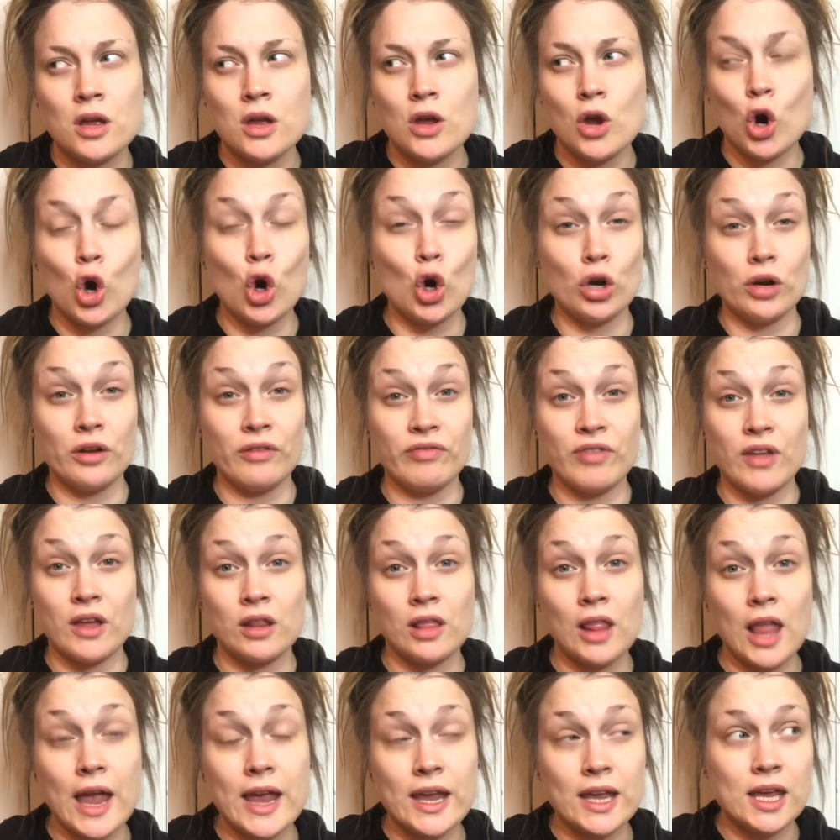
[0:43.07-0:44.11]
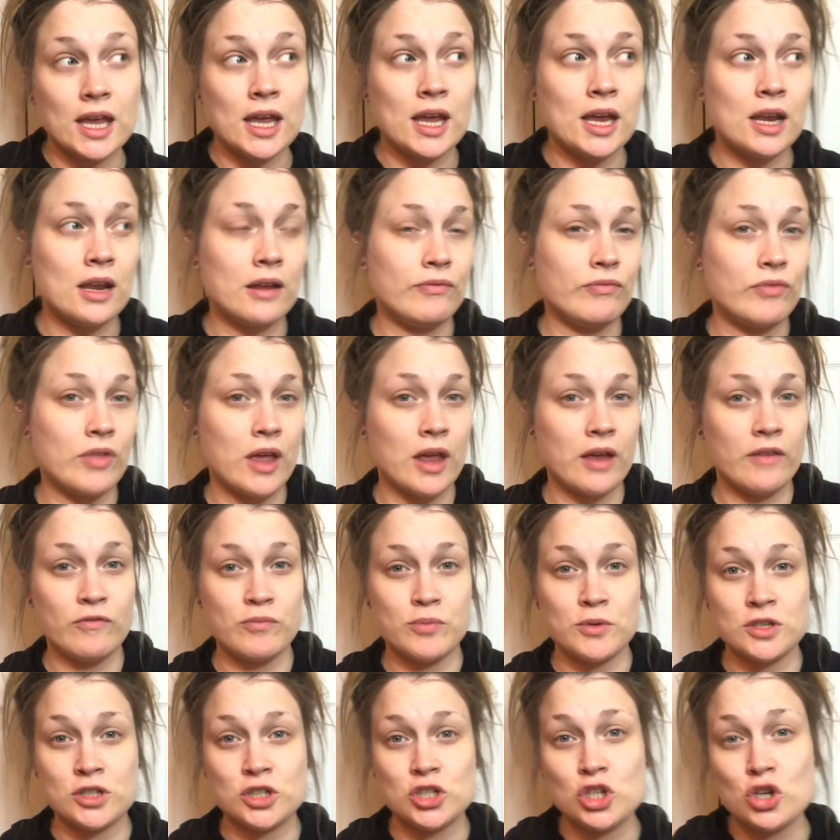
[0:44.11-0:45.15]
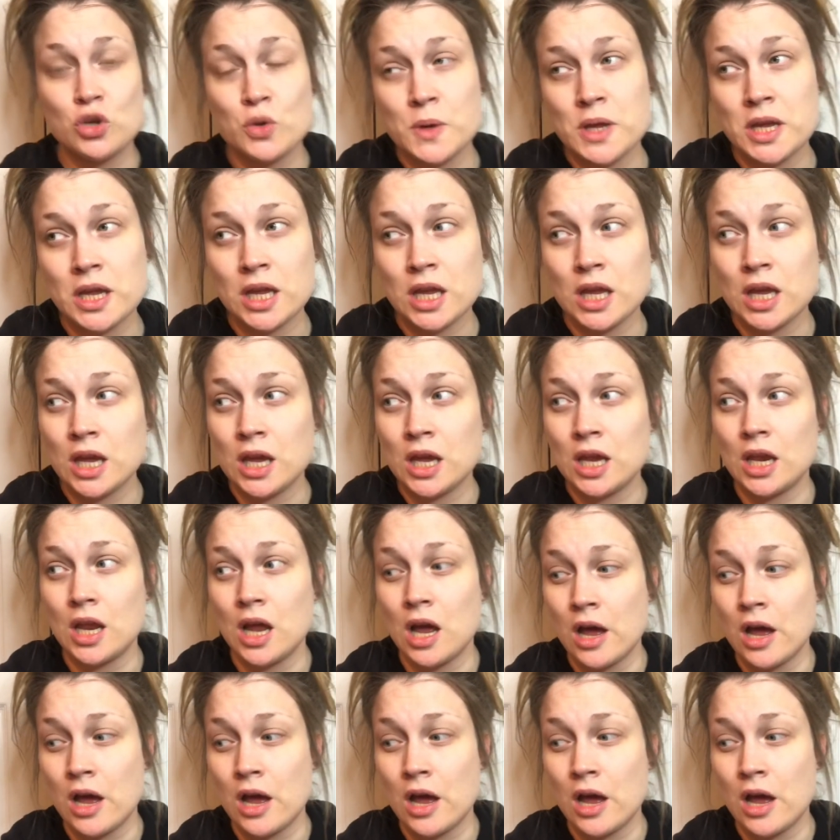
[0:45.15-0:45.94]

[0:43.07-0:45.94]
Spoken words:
heard if they like it, if they've been doing it.